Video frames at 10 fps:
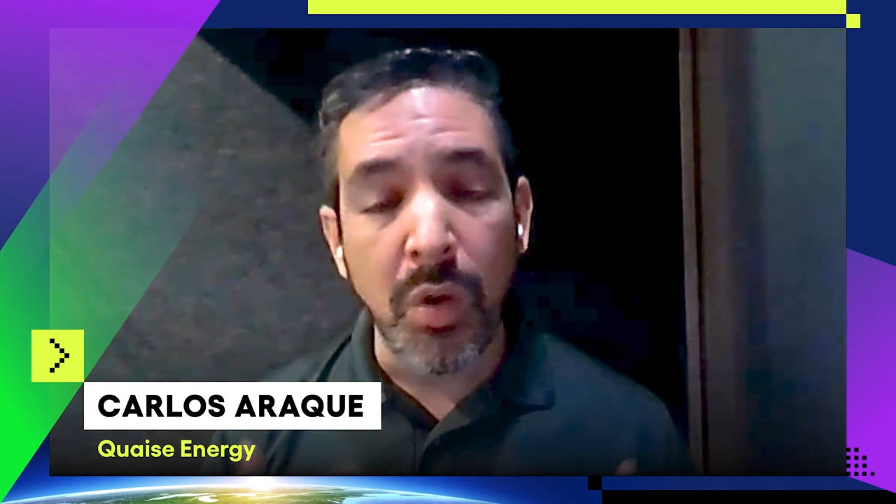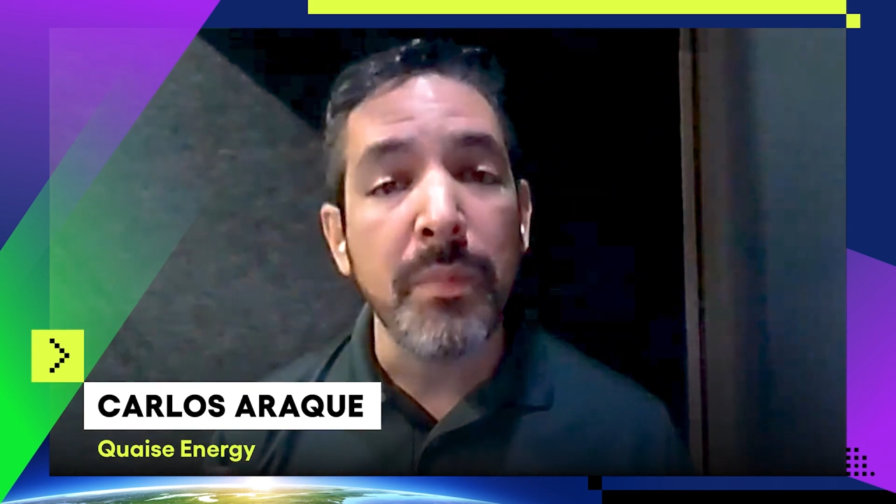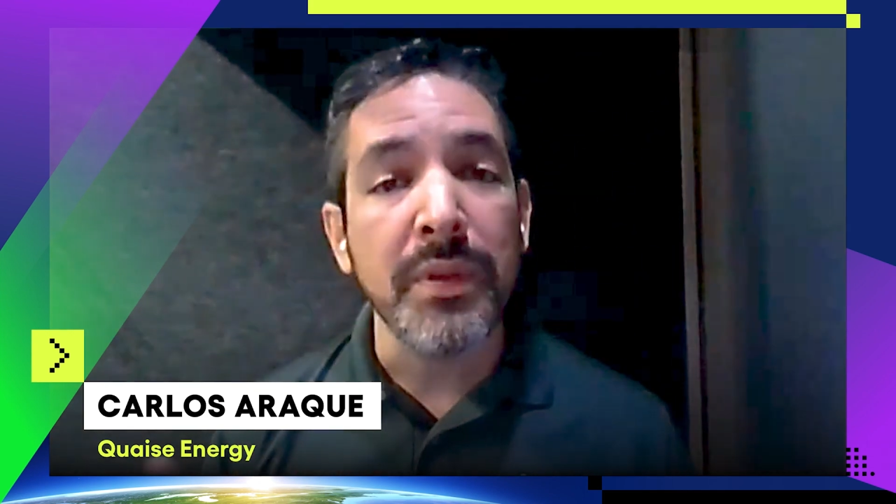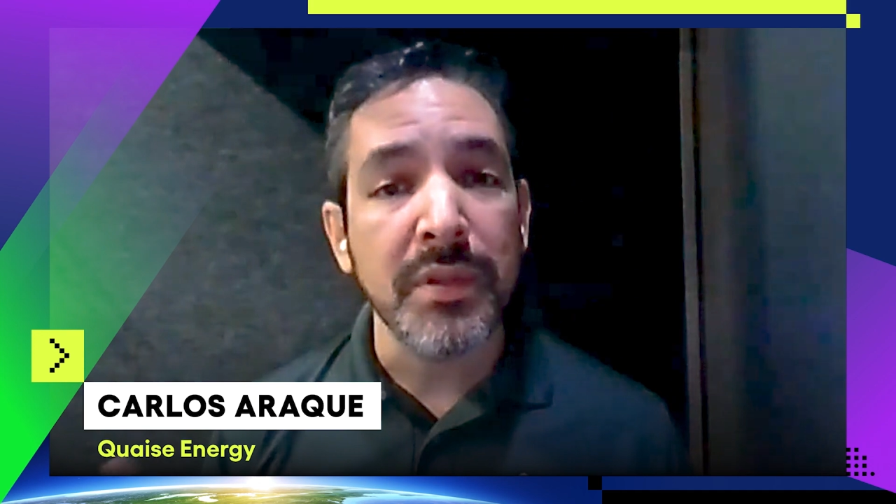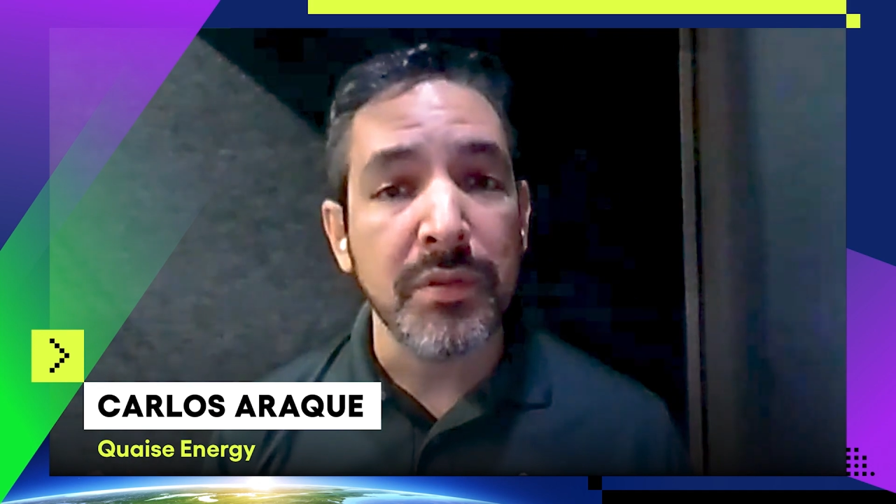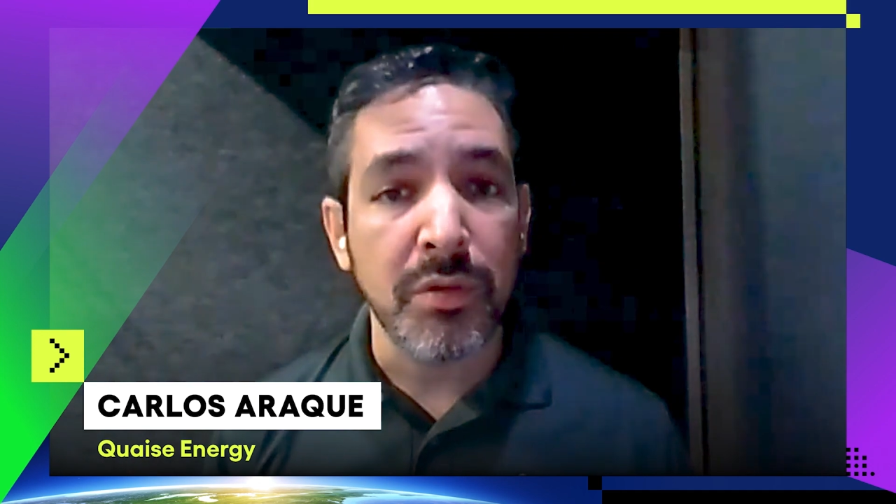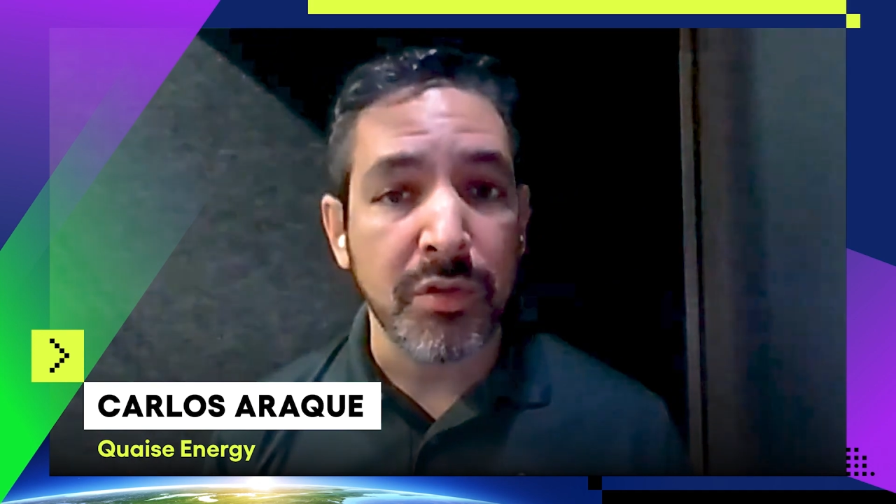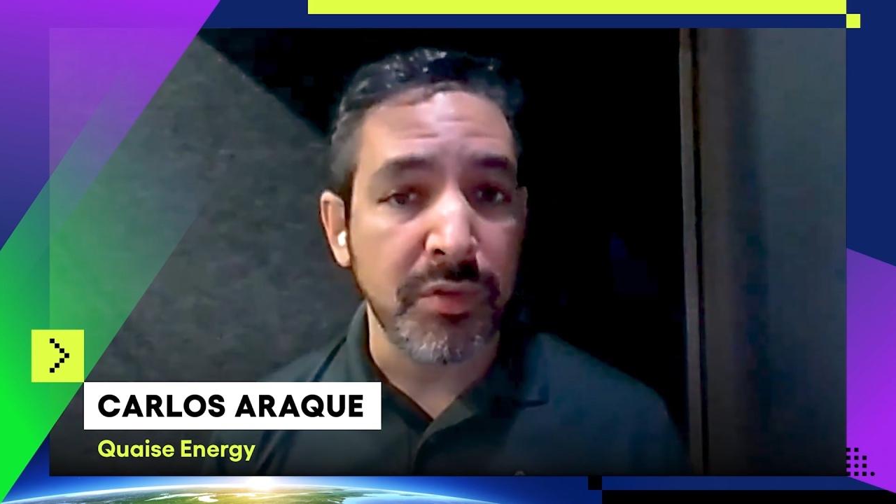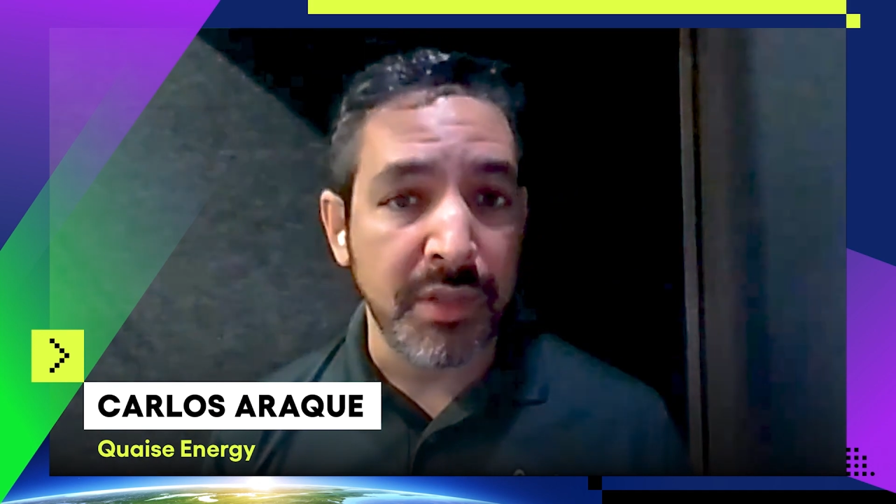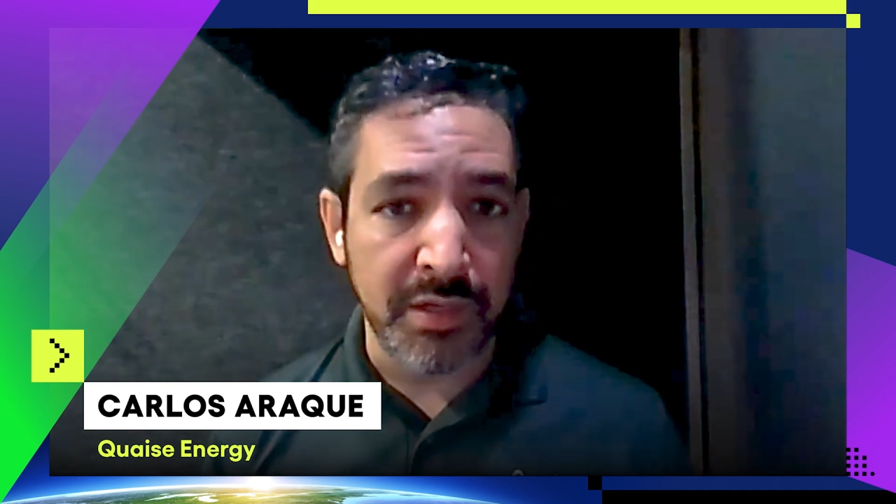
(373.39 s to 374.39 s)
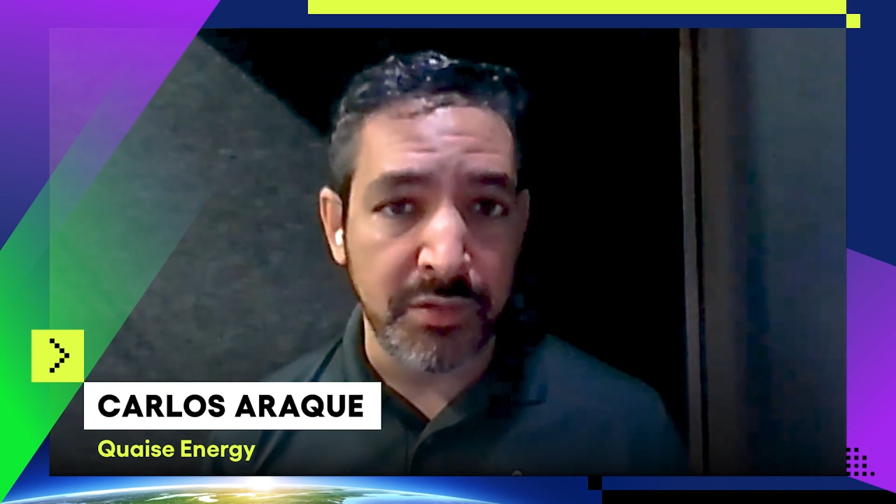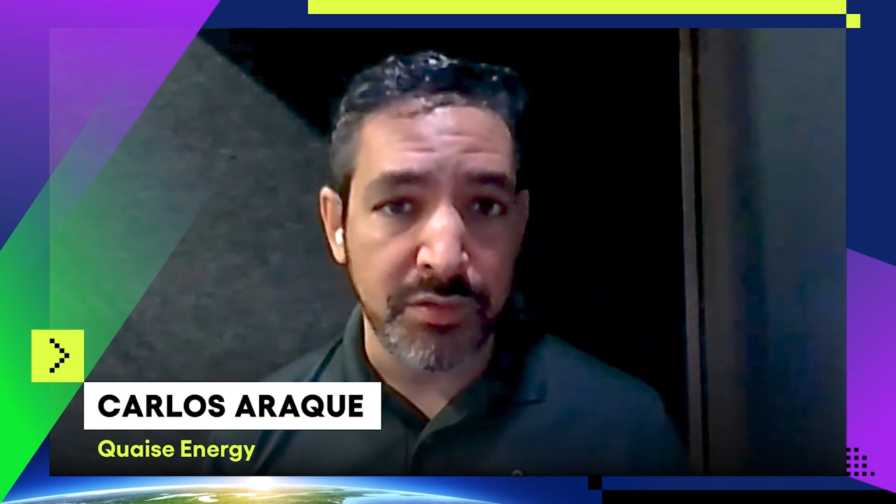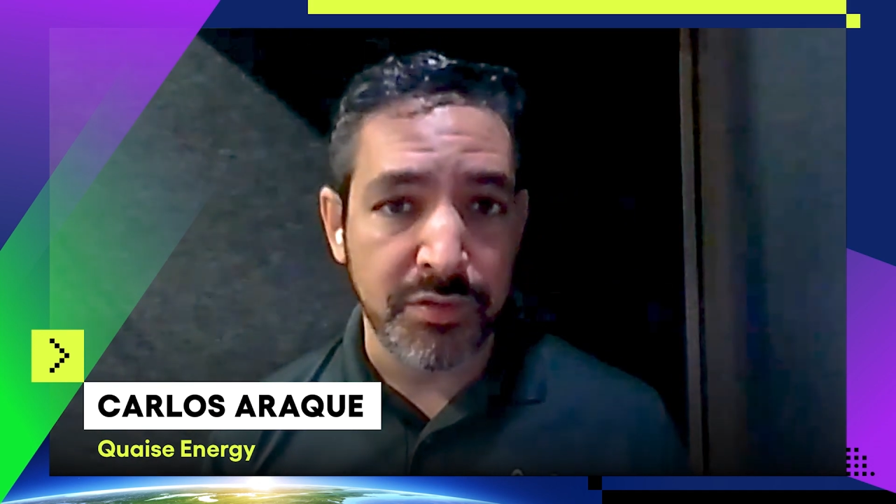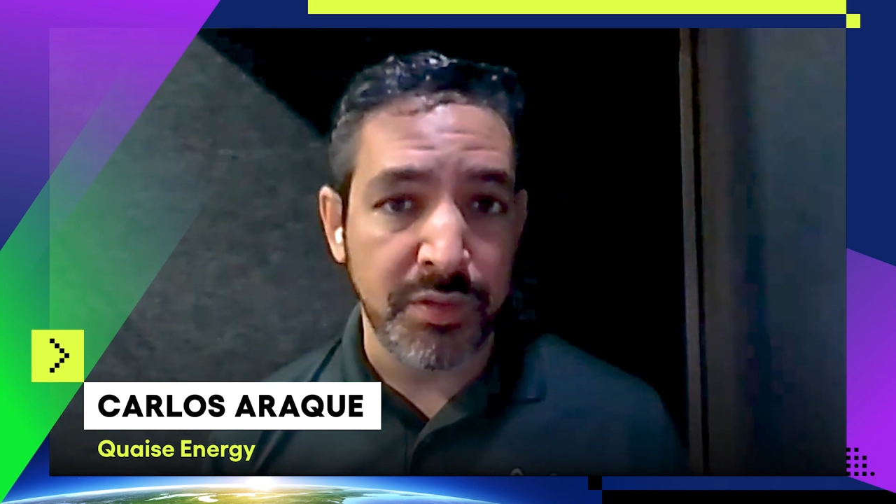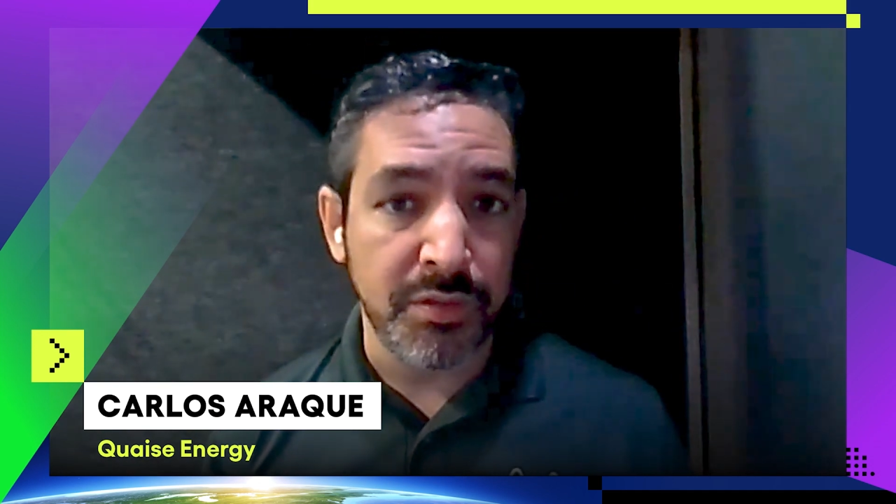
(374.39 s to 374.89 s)
open the door to that
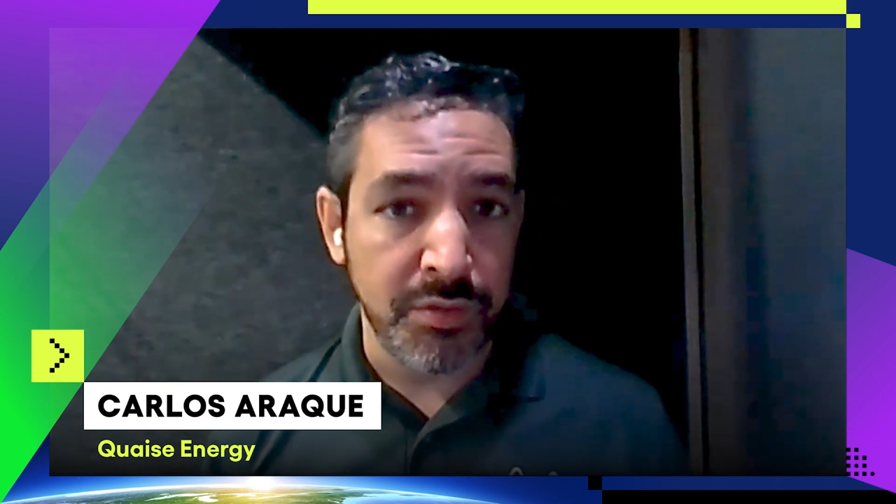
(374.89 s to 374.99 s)
industry